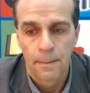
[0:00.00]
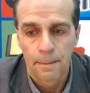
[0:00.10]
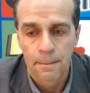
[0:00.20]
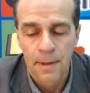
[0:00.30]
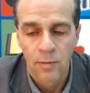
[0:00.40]

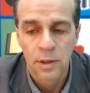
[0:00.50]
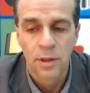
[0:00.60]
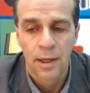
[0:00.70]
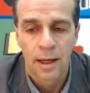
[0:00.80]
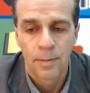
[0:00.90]
what's going
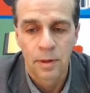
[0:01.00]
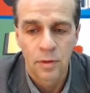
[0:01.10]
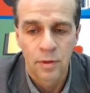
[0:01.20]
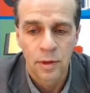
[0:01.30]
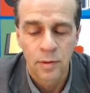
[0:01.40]
to happen in
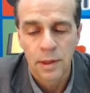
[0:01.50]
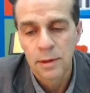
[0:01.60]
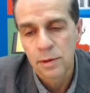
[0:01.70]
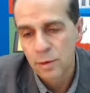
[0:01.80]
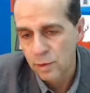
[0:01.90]
3
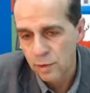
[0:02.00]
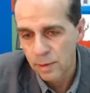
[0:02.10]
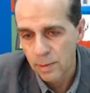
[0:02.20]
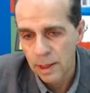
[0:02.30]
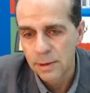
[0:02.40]
weeks or 3
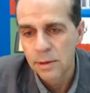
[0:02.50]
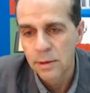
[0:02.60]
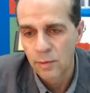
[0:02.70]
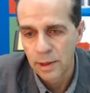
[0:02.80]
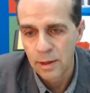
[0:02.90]
months
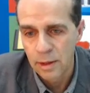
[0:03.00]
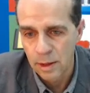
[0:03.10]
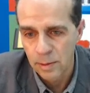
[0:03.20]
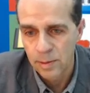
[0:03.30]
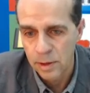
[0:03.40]
when the
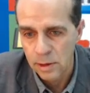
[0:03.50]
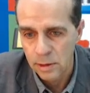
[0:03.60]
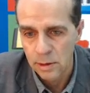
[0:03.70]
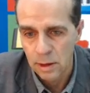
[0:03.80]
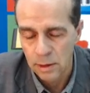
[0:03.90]

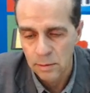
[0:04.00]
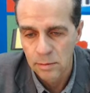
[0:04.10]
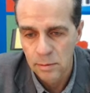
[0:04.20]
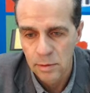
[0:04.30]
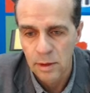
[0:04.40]

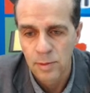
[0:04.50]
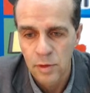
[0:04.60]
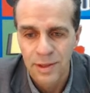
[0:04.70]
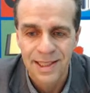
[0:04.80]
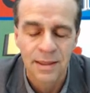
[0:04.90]

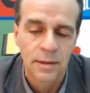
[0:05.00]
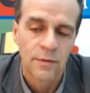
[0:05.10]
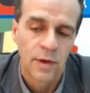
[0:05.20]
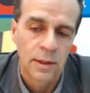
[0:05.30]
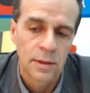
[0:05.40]
therapeutic healing
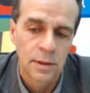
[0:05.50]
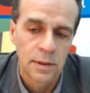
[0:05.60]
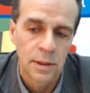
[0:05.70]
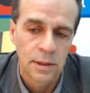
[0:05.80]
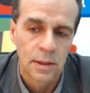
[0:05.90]
effect
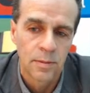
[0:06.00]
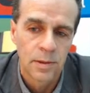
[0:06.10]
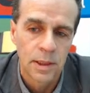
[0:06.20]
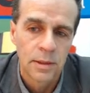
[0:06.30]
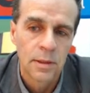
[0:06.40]
is
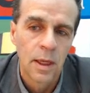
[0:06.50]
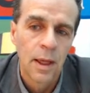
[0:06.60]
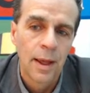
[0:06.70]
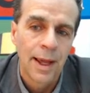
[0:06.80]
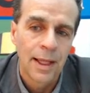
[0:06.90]
complete.
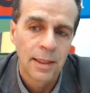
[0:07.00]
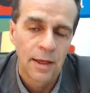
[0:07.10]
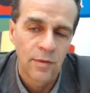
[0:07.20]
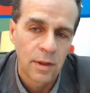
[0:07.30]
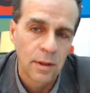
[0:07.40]
And
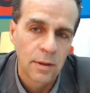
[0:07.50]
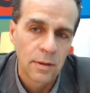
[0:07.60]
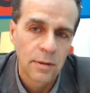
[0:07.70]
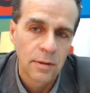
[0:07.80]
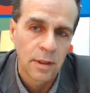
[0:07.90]
having
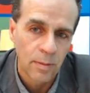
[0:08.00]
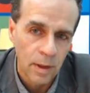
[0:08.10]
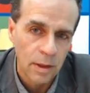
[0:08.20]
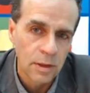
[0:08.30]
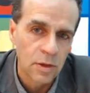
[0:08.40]
the
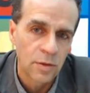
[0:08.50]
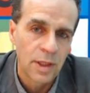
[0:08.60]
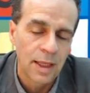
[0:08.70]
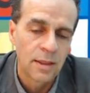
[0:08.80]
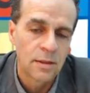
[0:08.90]
ability to
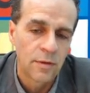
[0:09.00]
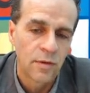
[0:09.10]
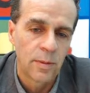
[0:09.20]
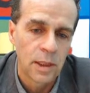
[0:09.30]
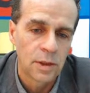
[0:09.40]
get this
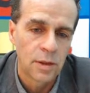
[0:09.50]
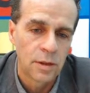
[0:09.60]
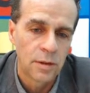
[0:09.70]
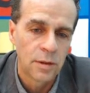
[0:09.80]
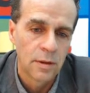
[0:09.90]

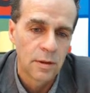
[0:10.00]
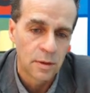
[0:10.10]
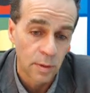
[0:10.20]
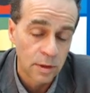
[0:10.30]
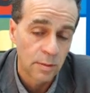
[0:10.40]
information, this
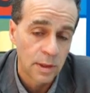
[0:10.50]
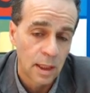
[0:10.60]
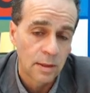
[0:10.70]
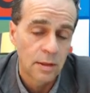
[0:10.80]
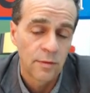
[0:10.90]

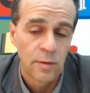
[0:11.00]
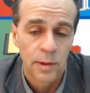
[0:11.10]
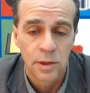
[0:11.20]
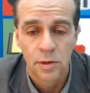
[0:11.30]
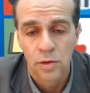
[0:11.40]
multimodality
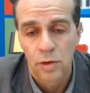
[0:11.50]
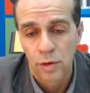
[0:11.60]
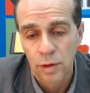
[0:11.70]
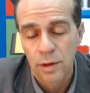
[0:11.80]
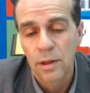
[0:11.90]
information so
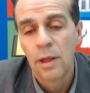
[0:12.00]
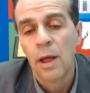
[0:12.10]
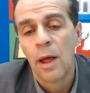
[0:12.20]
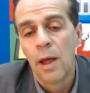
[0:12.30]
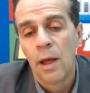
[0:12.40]
early,
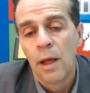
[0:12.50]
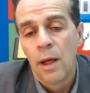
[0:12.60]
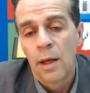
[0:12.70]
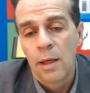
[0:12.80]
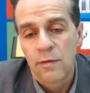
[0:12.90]

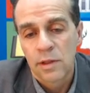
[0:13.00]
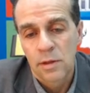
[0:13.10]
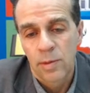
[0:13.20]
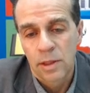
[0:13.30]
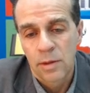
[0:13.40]
gives us a
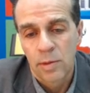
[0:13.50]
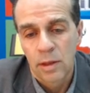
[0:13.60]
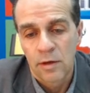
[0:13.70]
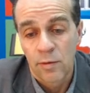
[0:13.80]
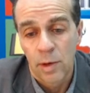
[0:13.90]

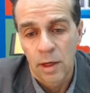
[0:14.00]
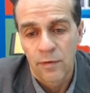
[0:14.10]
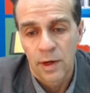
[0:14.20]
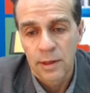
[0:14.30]
possibility of modifying the